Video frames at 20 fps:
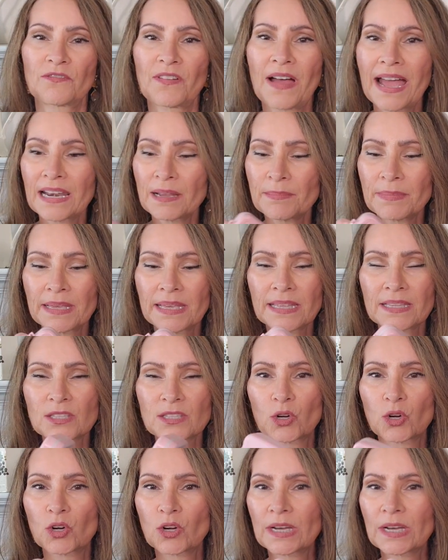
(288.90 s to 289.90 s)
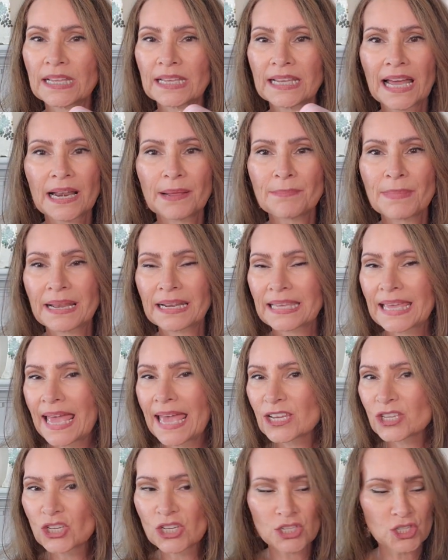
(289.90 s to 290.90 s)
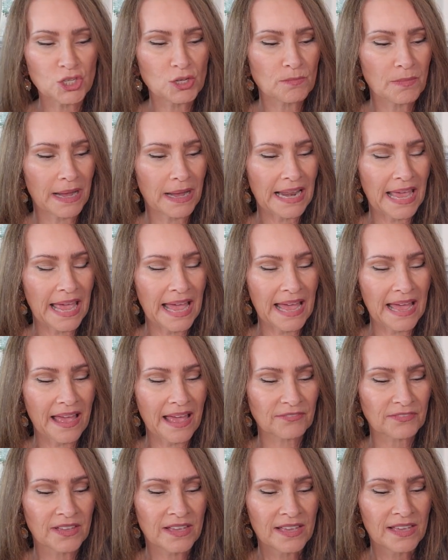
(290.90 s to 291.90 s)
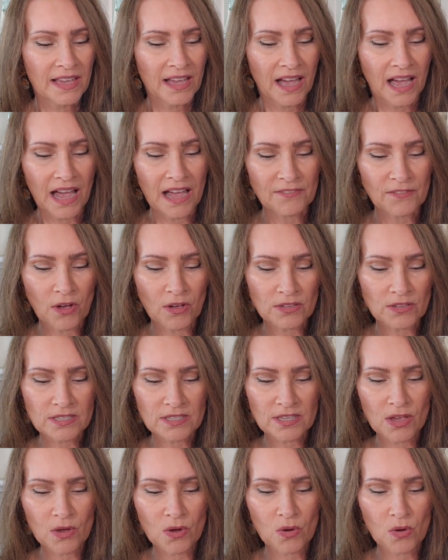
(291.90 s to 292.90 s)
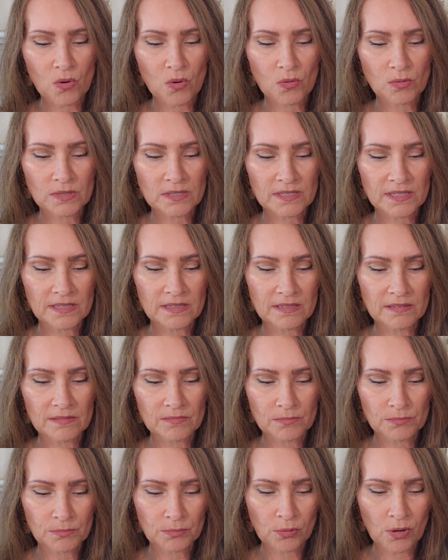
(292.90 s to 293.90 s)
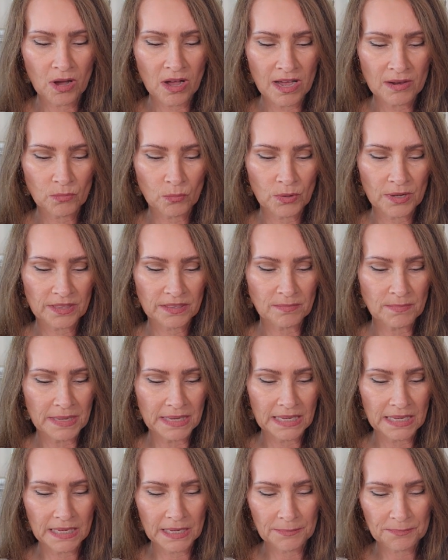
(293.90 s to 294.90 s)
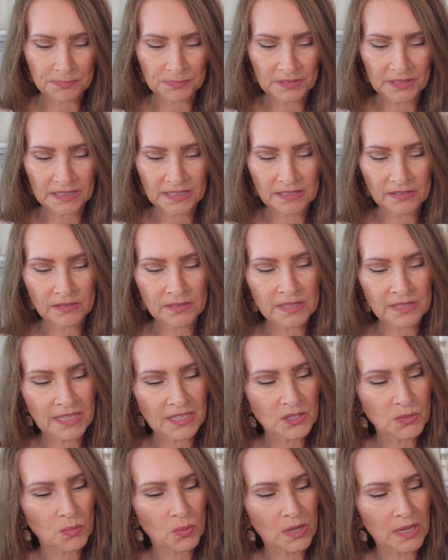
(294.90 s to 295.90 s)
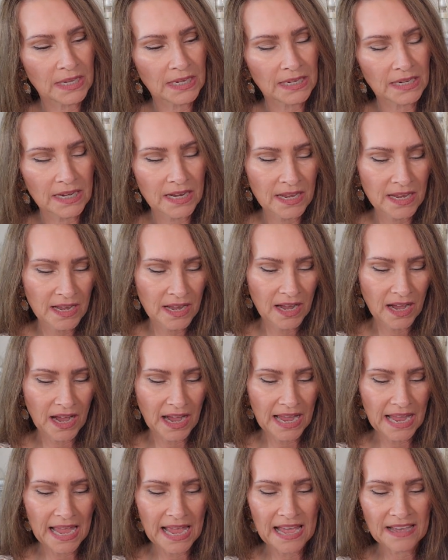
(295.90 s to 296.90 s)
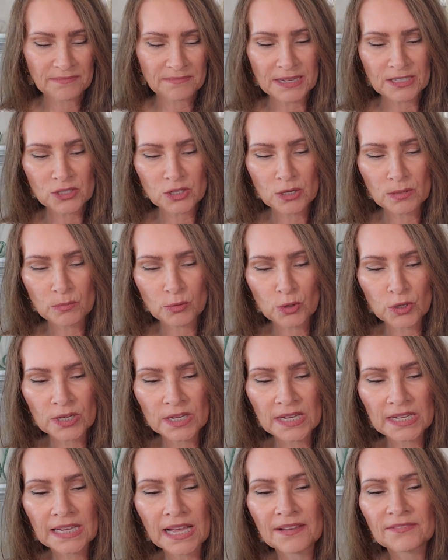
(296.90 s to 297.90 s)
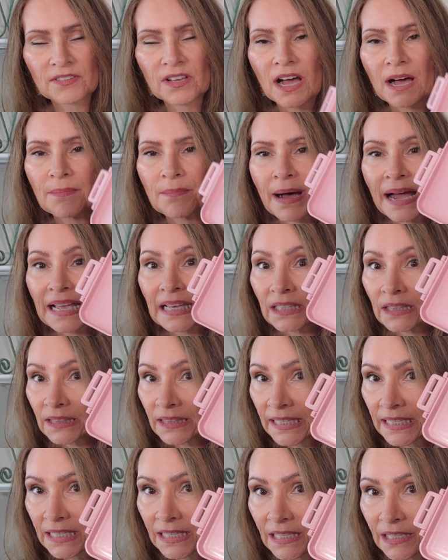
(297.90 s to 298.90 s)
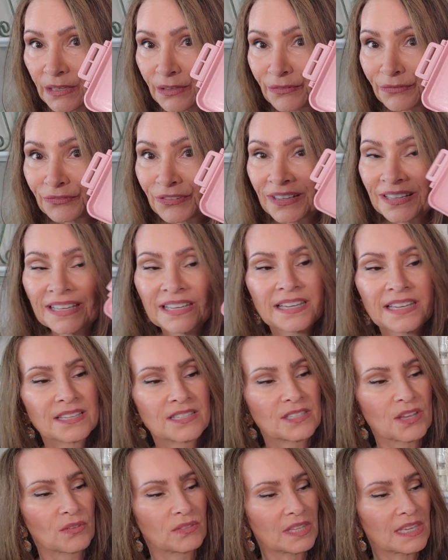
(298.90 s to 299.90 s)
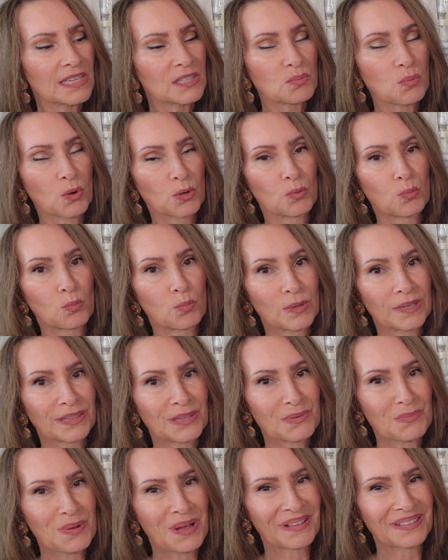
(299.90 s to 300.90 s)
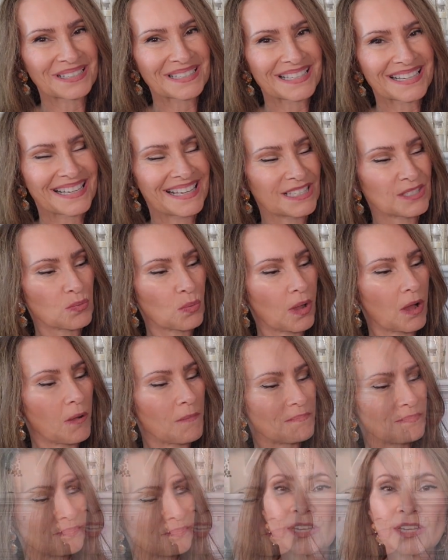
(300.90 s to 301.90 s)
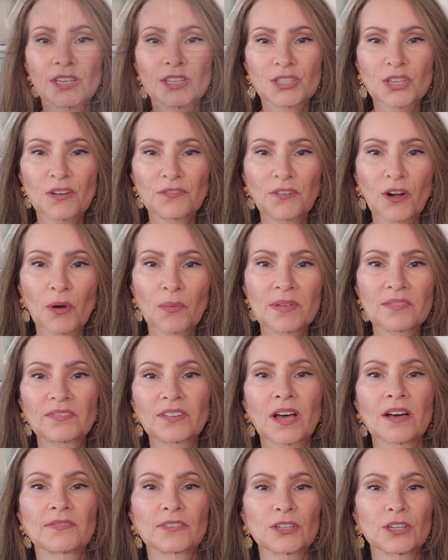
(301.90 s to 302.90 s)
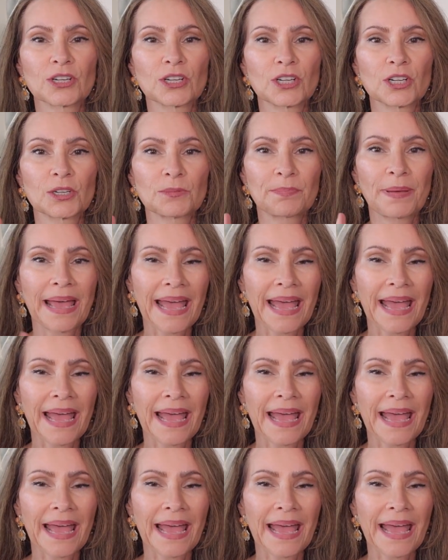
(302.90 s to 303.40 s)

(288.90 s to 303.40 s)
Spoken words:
vitamins or any kind of medications you might have. I've also brought with me, like in this one, I have my turmeric, I've got my Aleve. So these work really well as well. So far we've covered